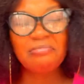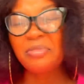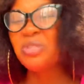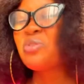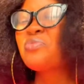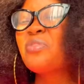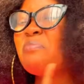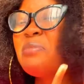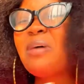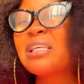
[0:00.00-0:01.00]
It was for
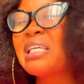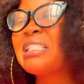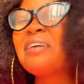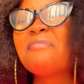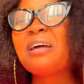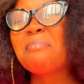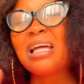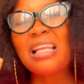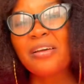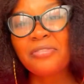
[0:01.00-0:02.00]
me, man. I said never in my
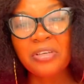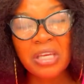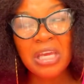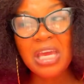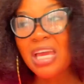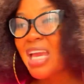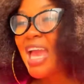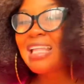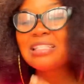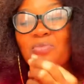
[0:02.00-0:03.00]
life.
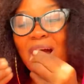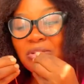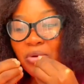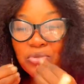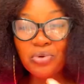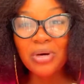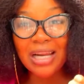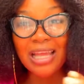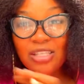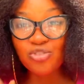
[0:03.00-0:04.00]
Anything where I don't talk
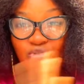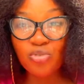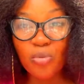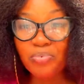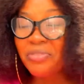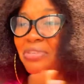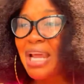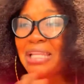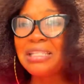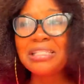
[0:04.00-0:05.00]
like this job, if you
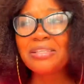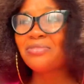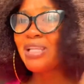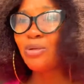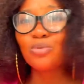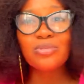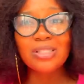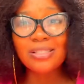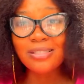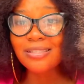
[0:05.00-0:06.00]
like listen, if you don't
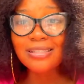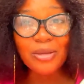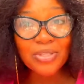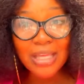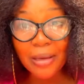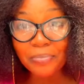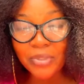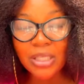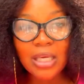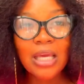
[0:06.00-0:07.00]
listen, now you
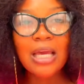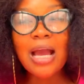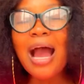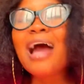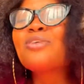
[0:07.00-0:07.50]
sabi, I